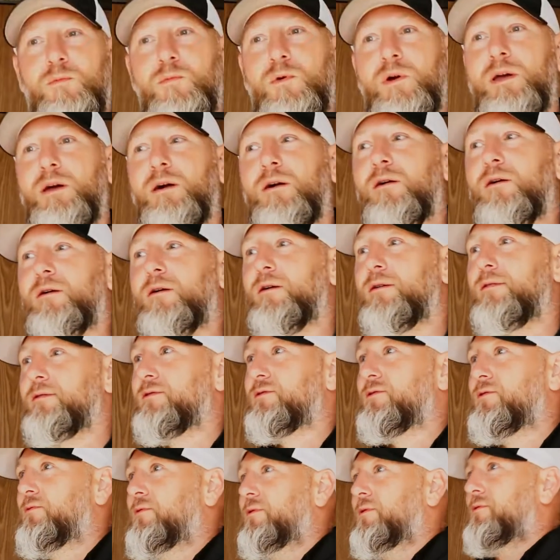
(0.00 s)
We yeah. are in the
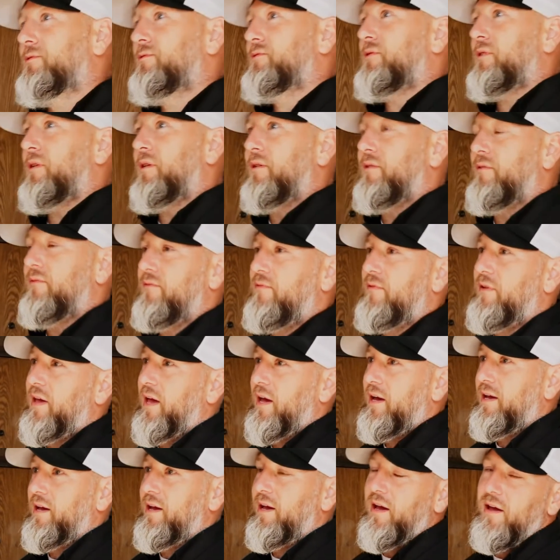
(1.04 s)
studios of
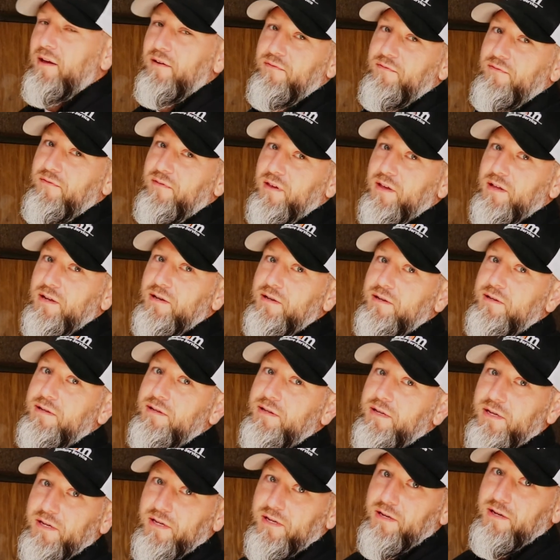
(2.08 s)

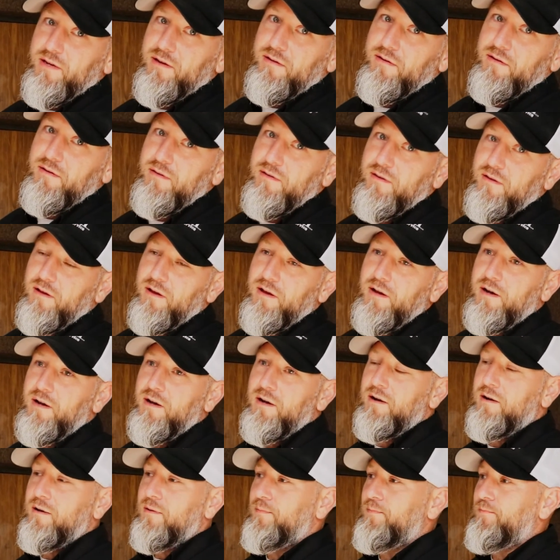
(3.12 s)
KFNC
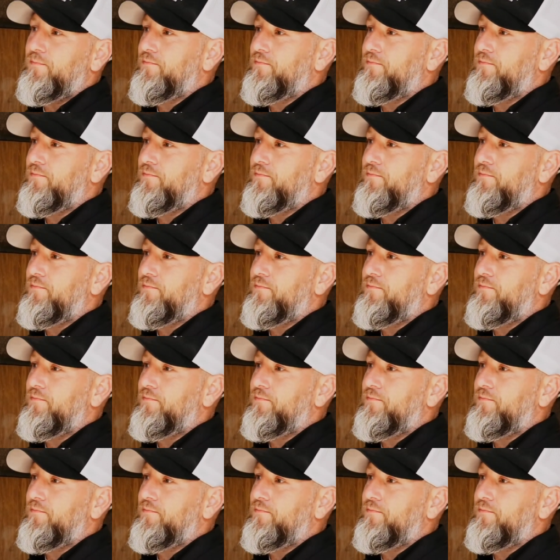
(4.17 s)
um,